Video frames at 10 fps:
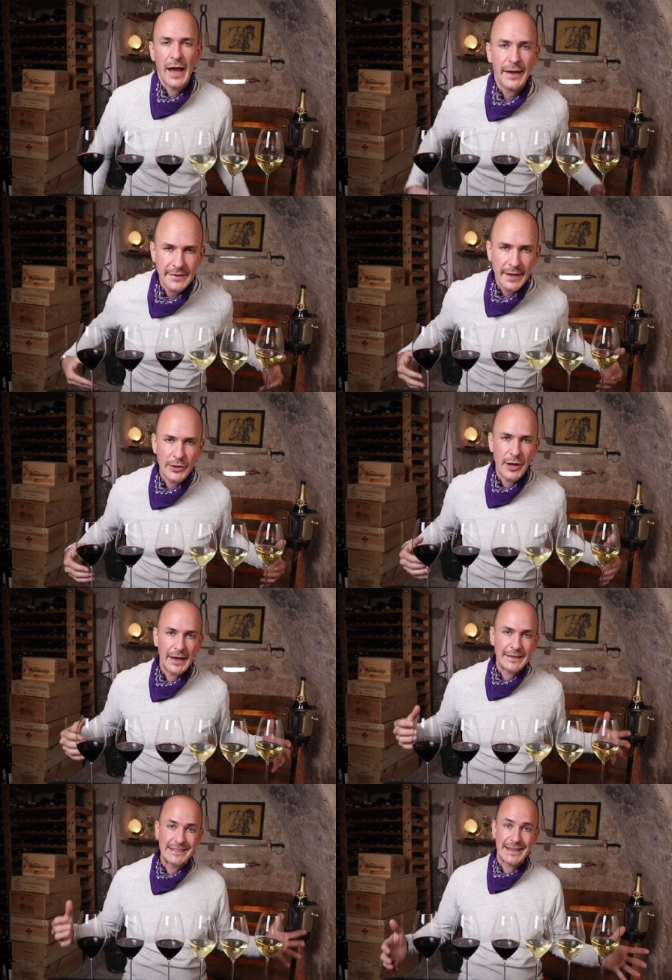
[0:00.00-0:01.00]
I can tell you I
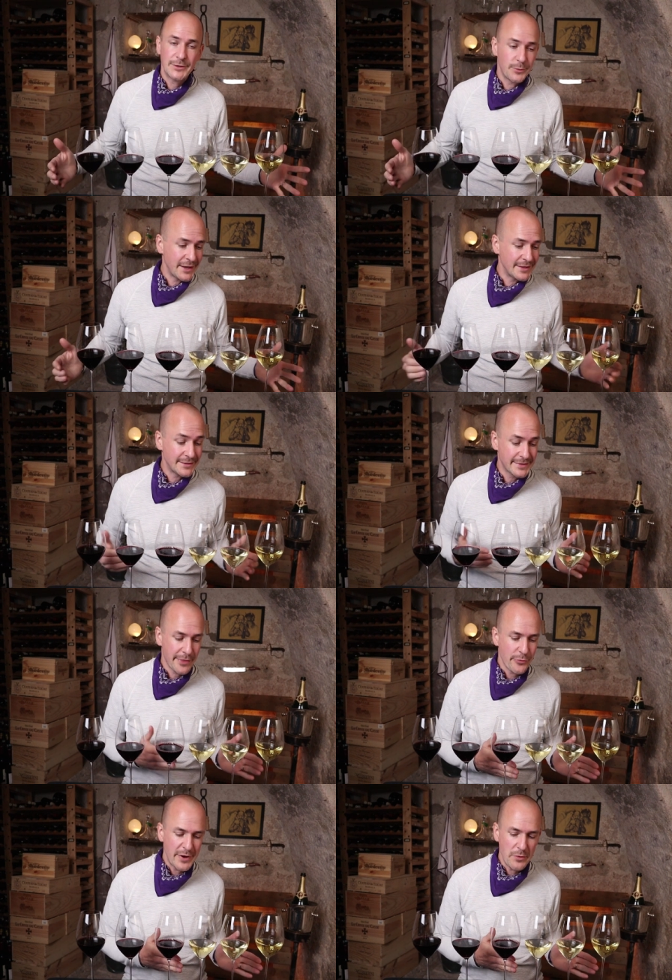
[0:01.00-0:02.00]
got six wines,
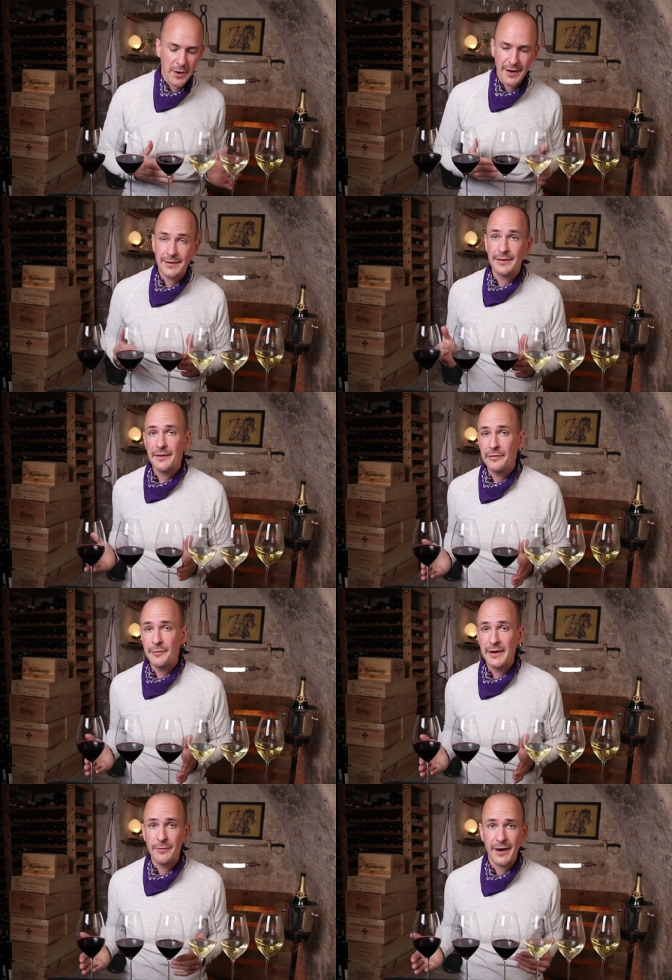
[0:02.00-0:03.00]
three white,
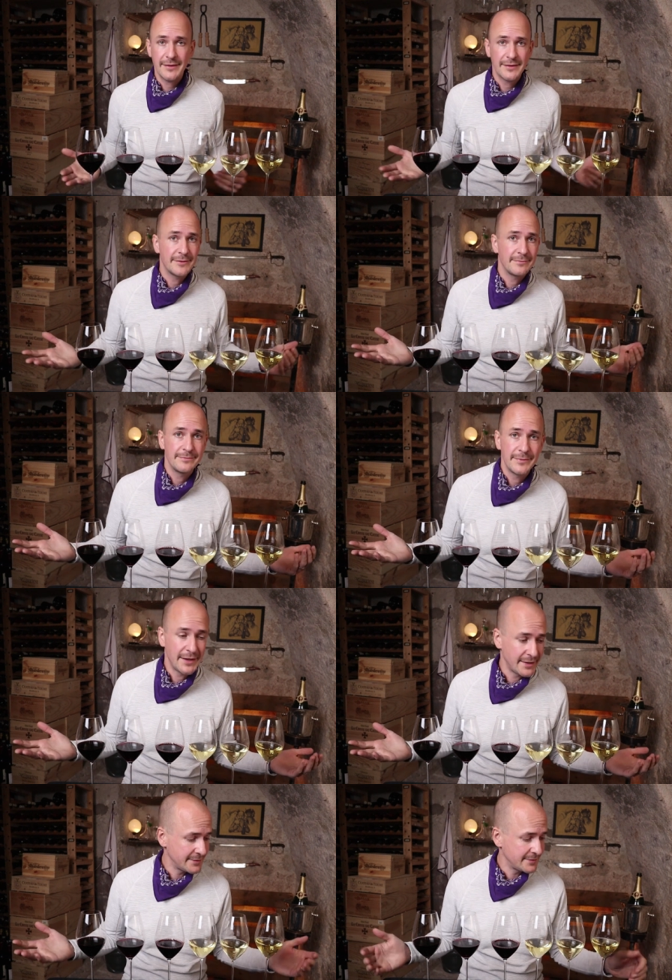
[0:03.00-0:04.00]
three red,
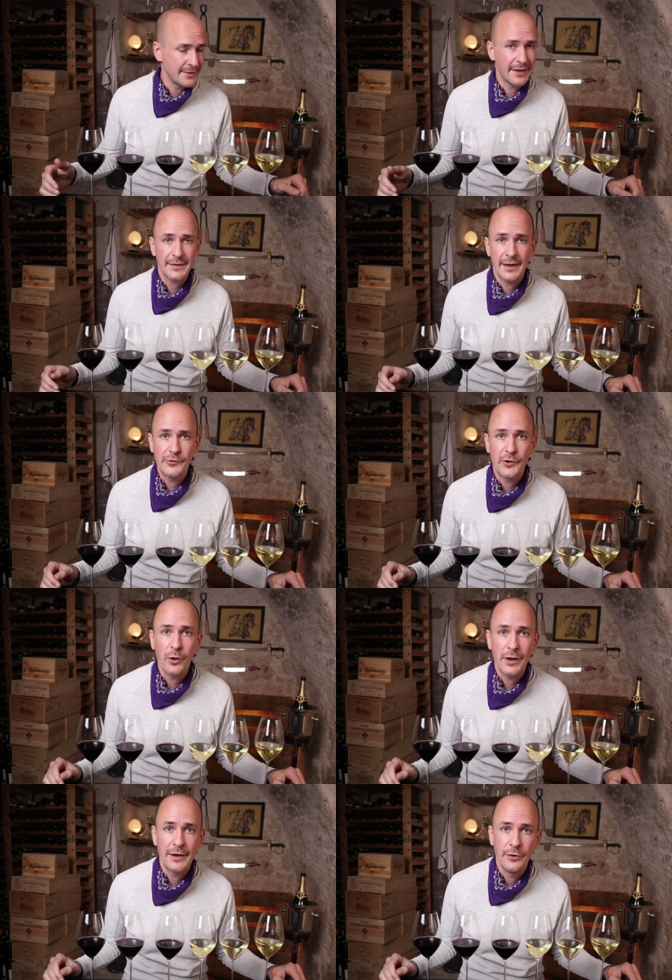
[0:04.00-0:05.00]
but that's kind of
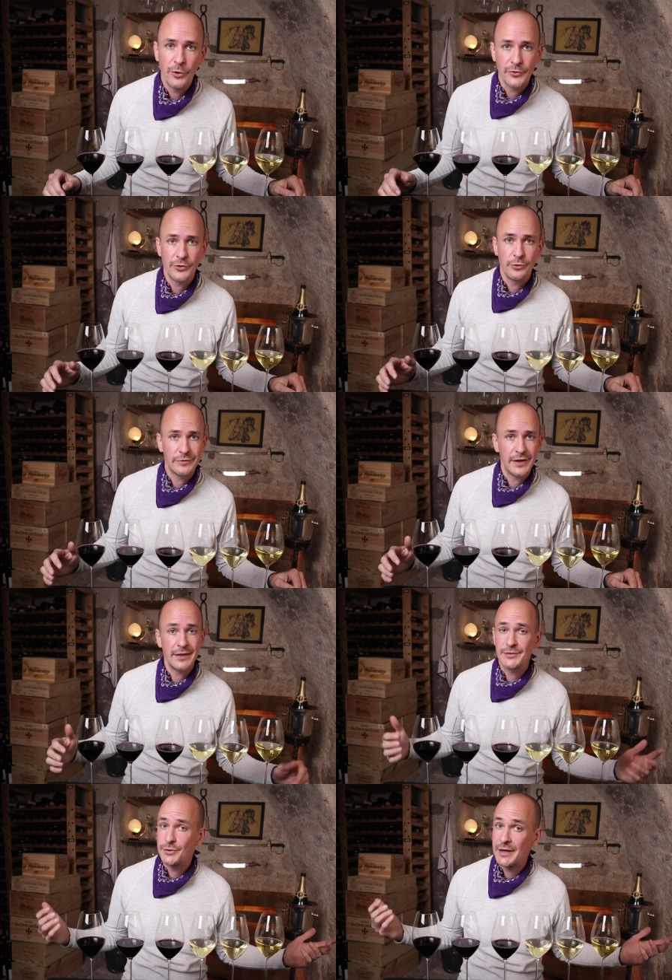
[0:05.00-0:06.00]
all I know so
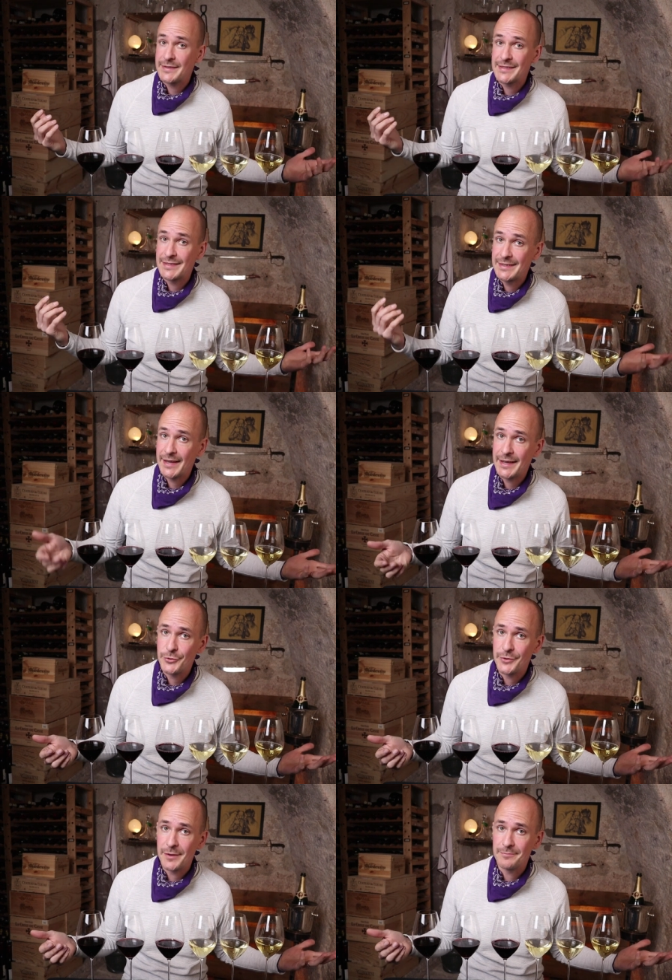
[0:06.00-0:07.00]
far, so let's dig
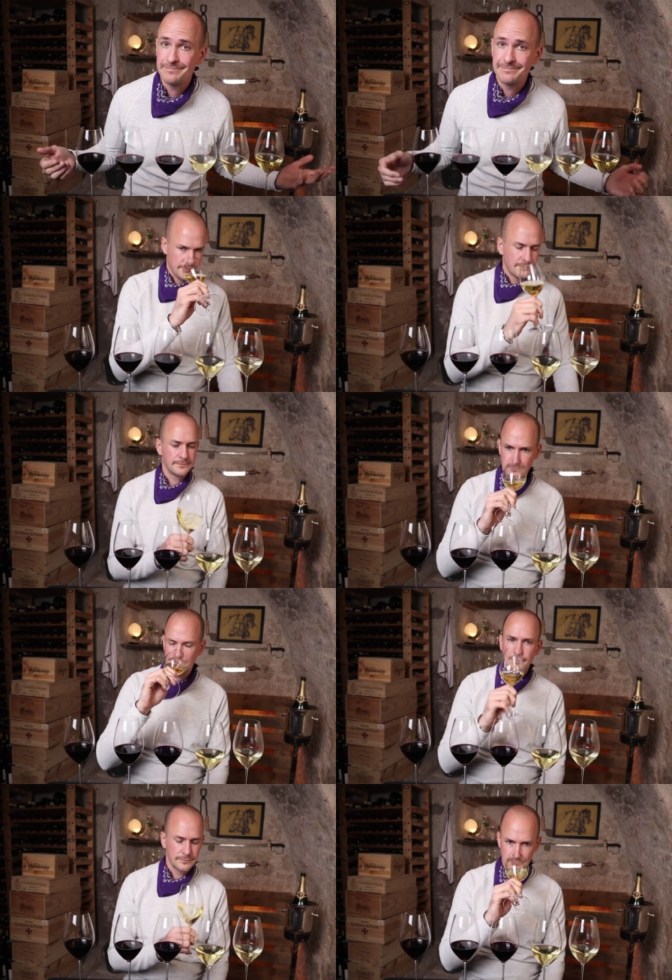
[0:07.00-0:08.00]
into them. Alright,
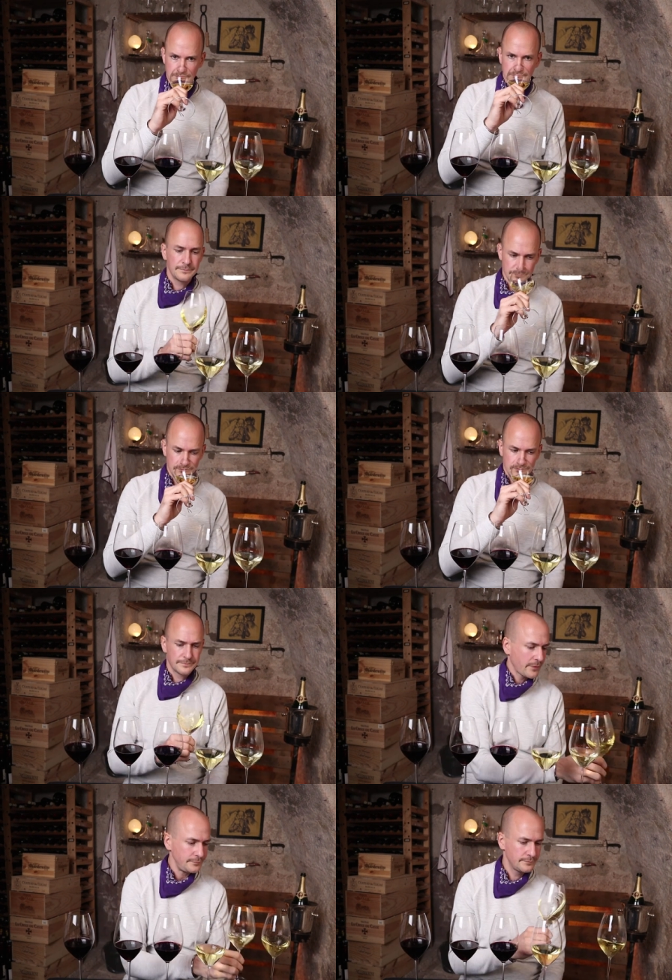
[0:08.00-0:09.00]
this is not
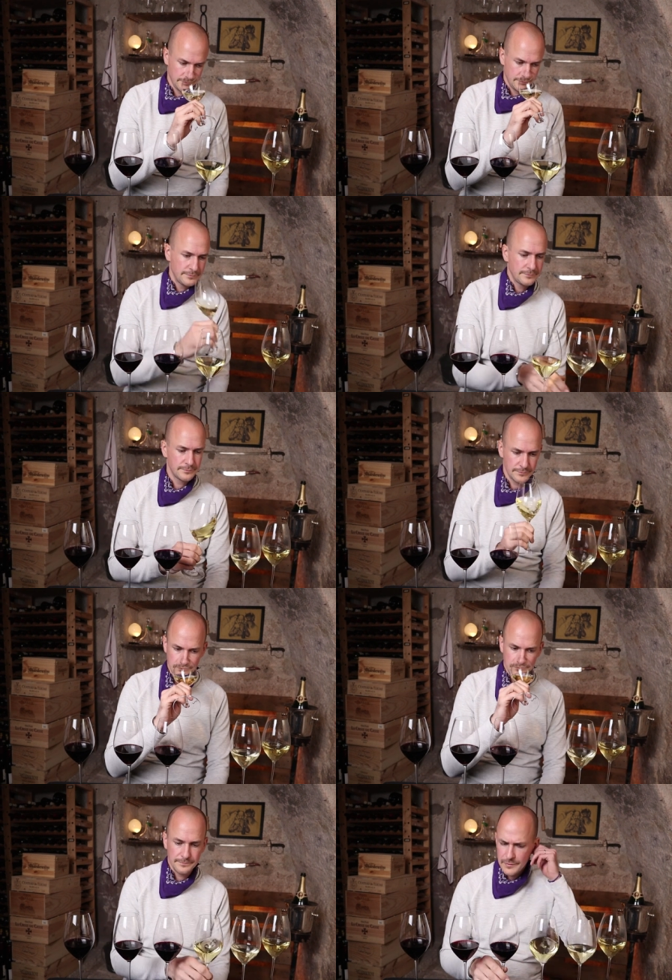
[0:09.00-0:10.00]
easy, but the way I
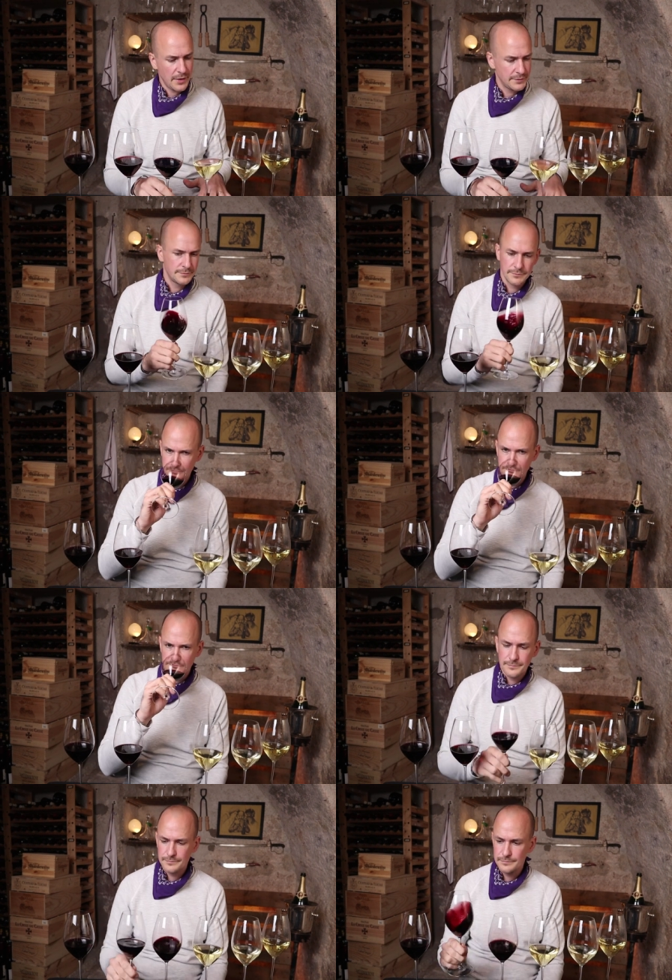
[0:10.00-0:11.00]
approach these
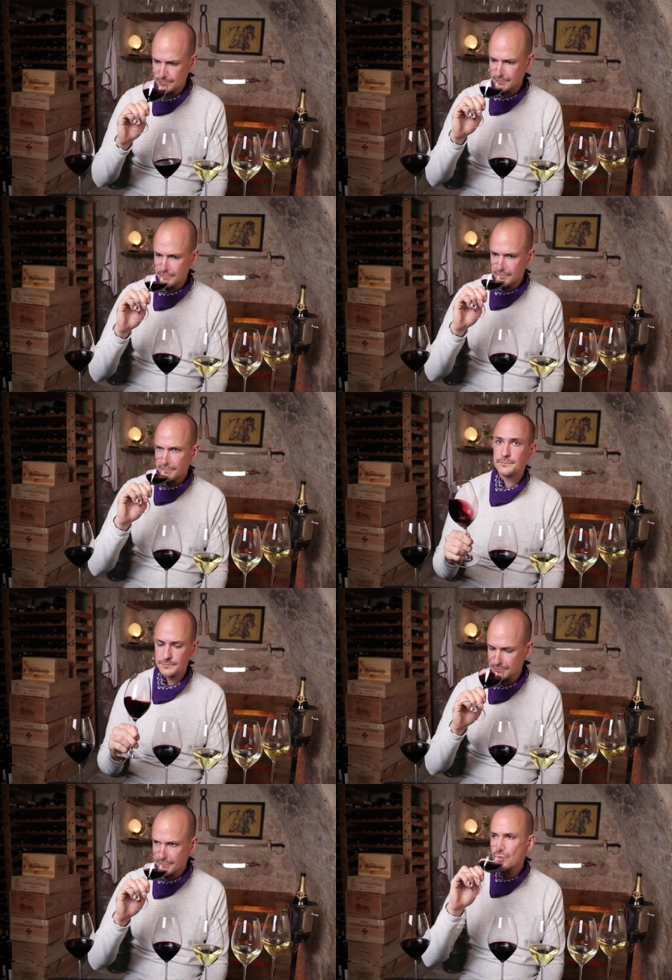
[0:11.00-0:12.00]
tastings normally is that I